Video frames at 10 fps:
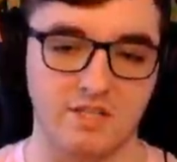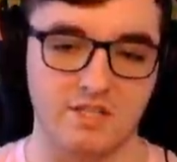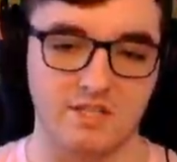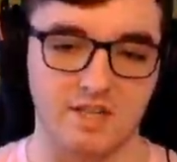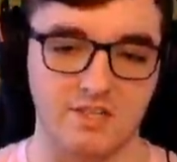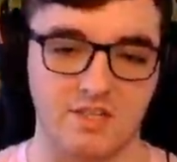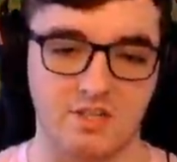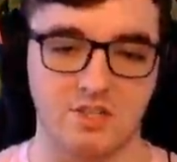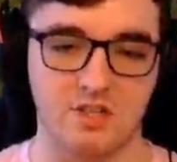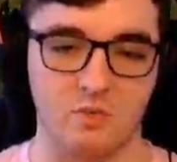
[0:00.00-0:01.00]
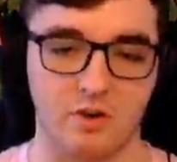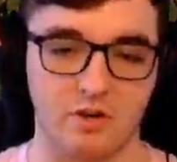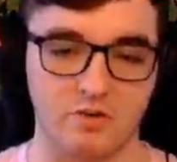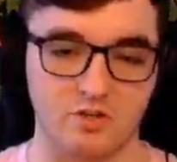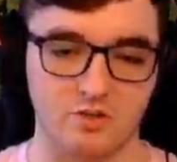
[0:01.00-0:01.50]
to the destination that you want to
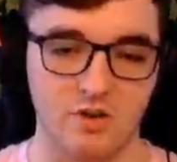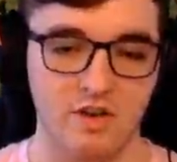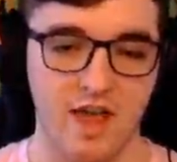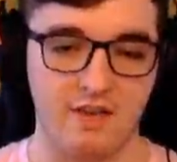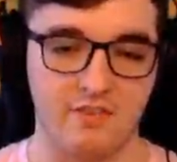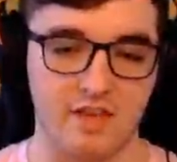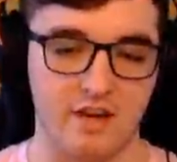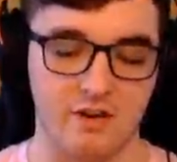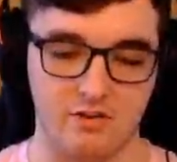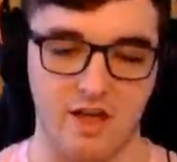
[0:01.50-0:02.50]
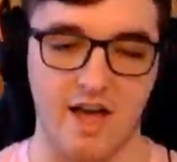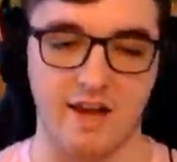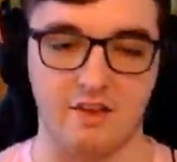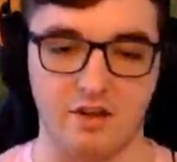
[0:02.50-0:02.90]
go to, and then getting your line and